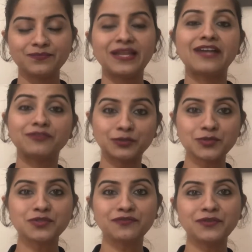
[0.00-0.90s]
And for those
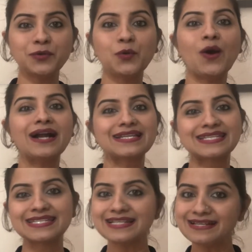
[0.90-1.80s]
of you who are
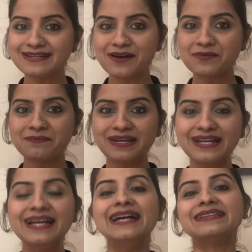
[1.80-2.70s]
still around me,
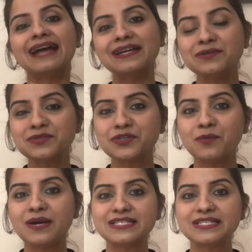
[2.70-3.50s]
thank you so much.